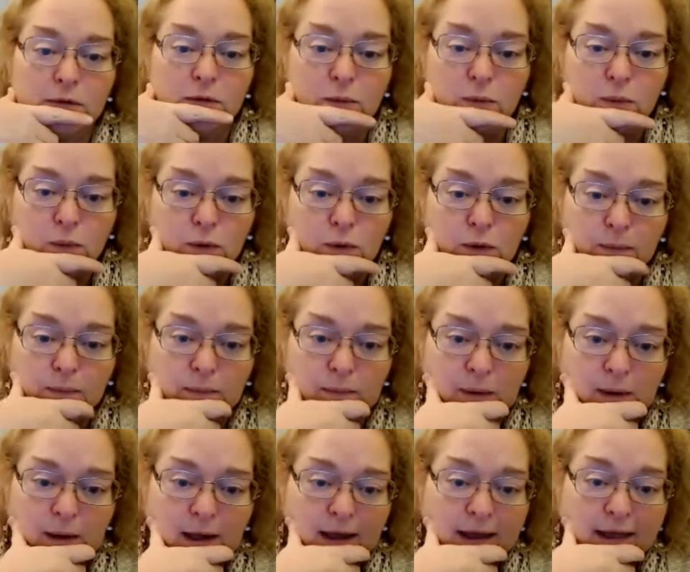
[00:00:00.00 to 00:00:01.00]
to warm
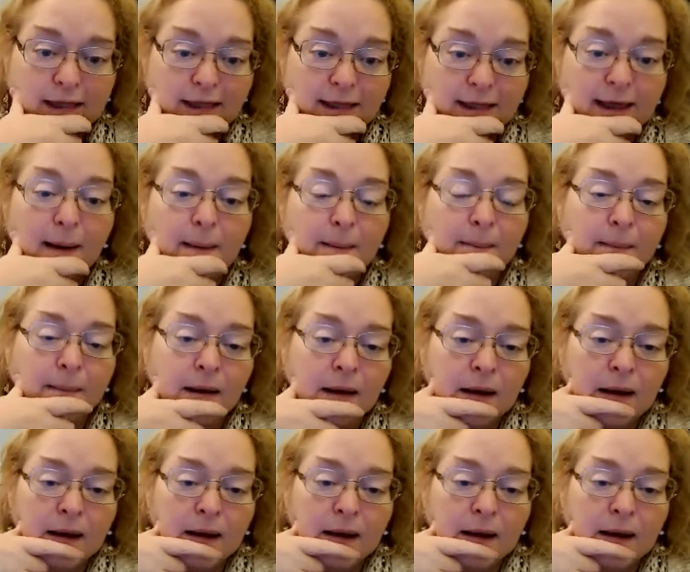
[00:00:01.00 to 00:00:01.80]
them.